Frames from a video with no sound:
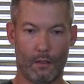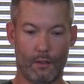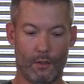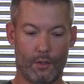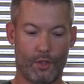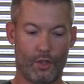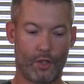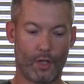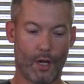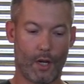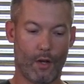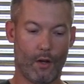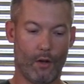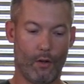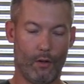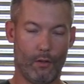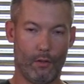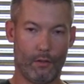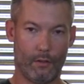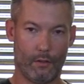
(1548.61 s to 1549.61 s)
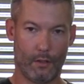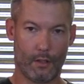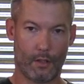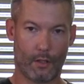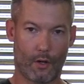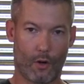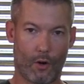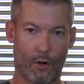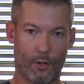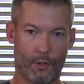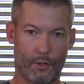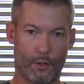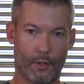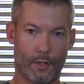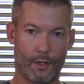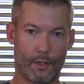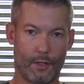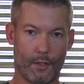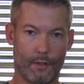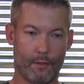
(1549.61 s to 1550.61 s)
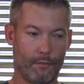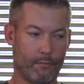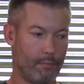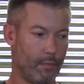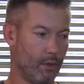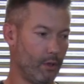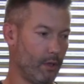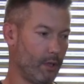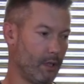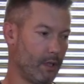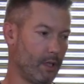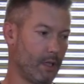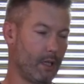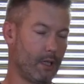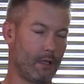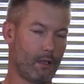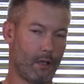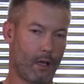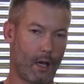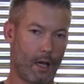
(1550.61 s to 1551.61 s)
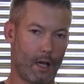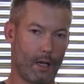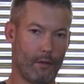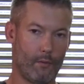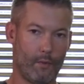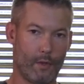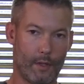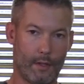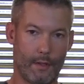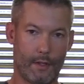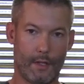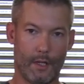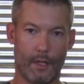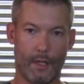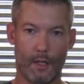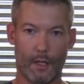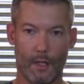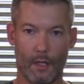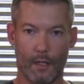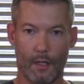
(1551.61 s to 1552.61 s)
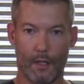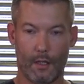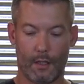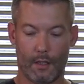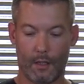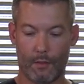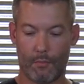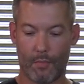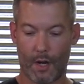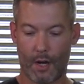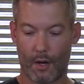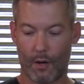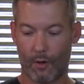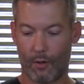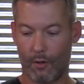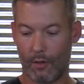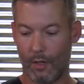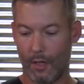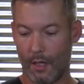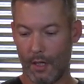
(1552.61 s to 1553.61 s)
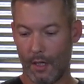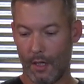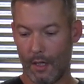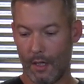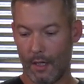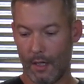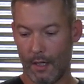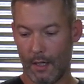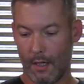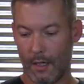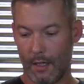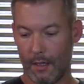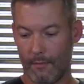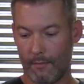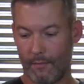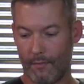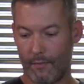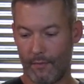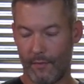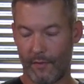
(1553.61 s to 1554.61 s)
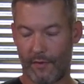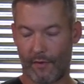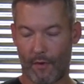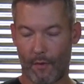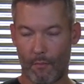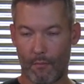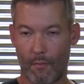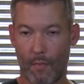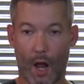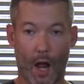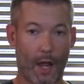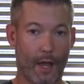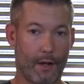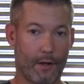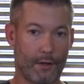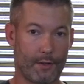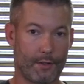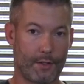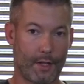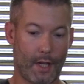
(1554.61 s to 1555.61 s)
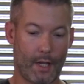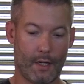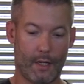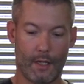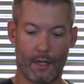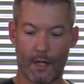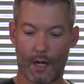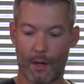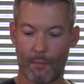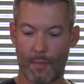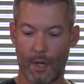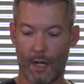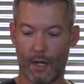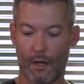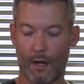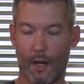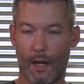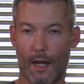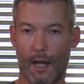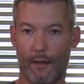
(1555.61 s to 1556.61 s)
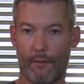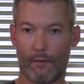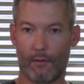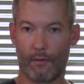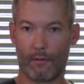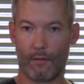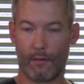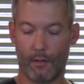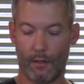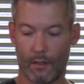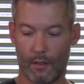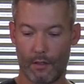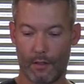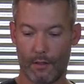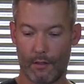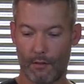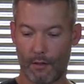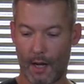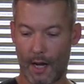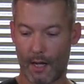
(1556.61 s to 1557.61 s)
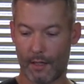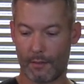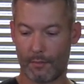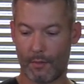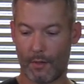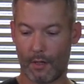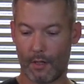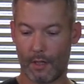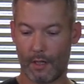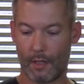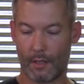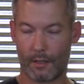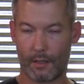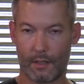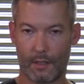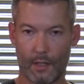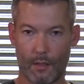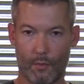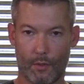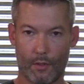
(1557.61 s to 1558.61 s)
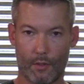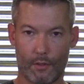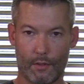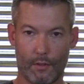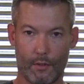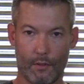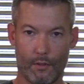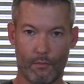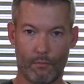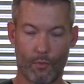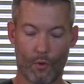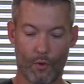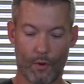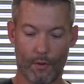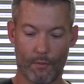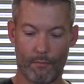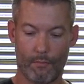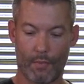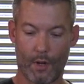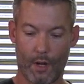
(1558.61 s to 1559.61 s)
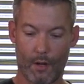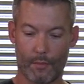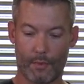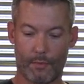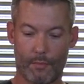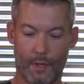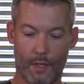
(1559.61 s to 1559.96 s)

shell, the cartridge, and bullet in a line with the barrel. From my understanding, and I may not have a good grasp on it, it's similar to Borden bumps.